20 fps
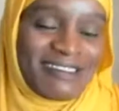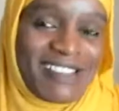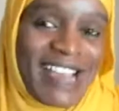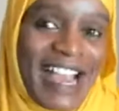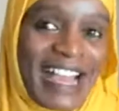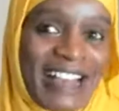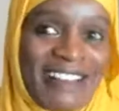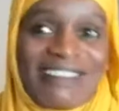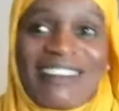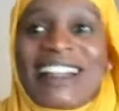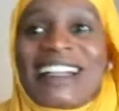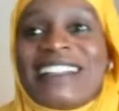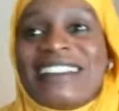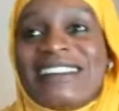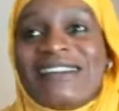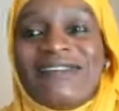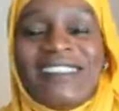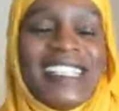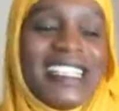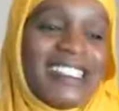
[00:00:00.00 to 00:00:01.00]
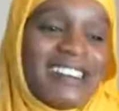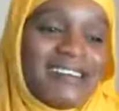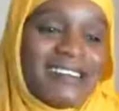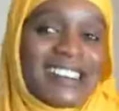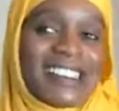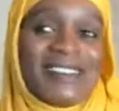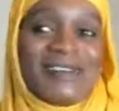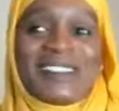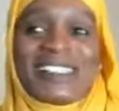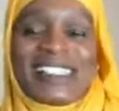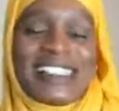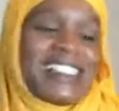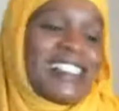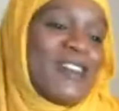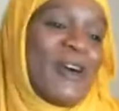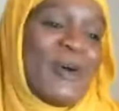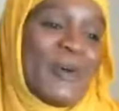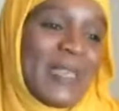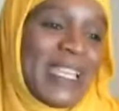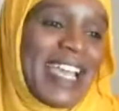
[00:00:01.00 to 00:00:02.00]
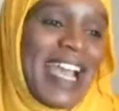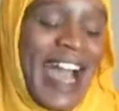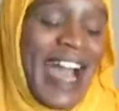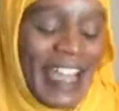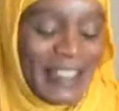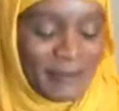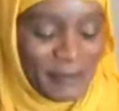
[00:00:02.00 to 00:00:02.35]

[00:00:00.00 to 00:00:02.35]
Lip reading: a track record. We use them because it's all we got.